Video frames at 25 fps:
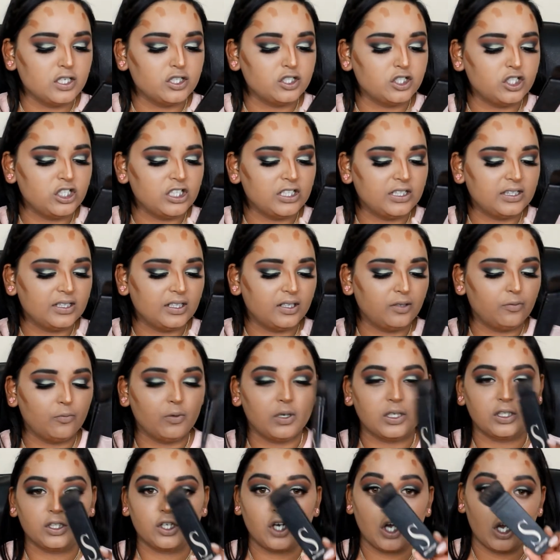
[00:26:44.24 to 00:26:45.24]

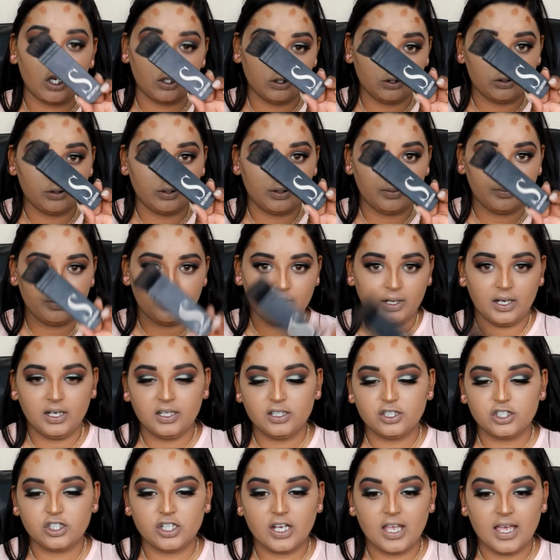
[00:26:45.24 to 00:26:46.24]
G31 contour
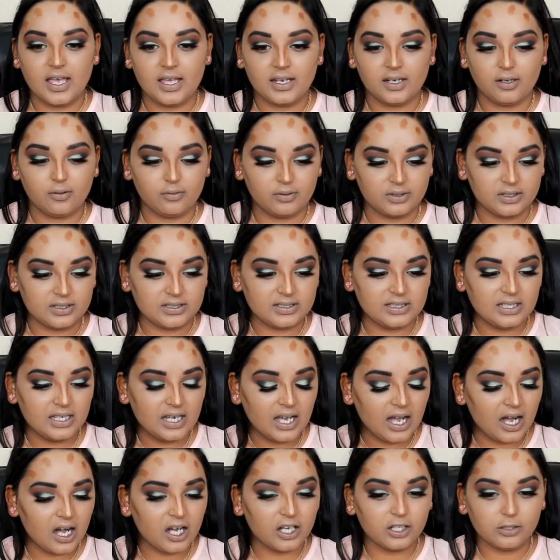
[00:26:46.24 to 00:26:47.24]
brush and I want to see
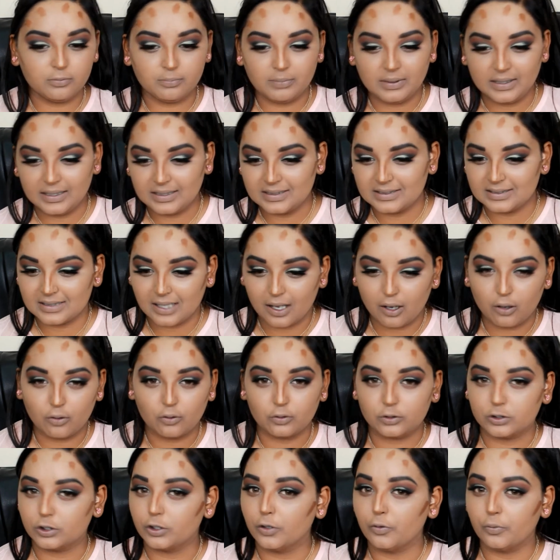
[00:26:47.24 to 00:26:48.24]
how it blends
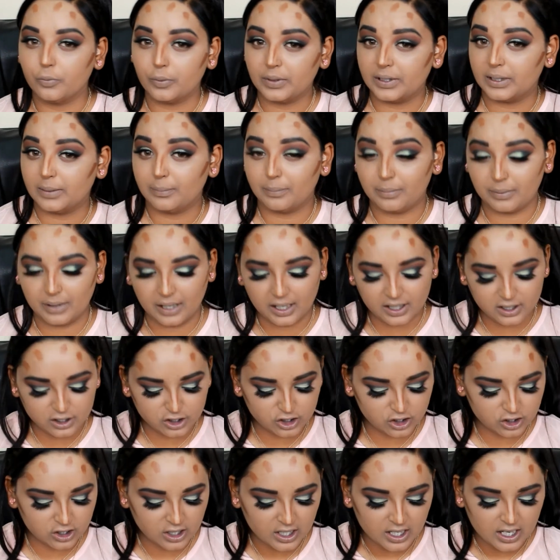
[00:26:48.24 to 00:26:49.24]
out with the
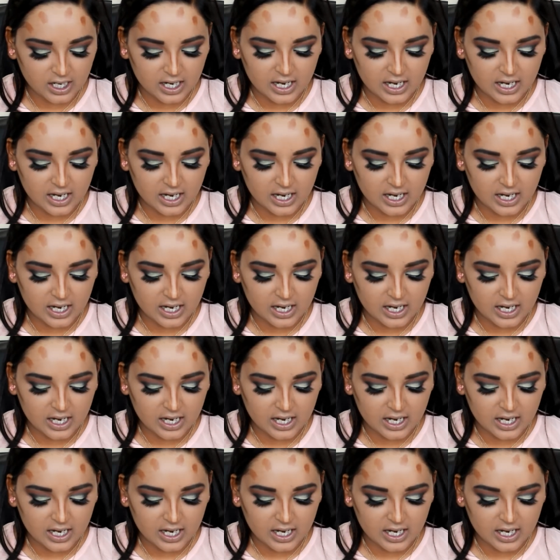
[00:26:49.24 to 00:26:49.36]
brush.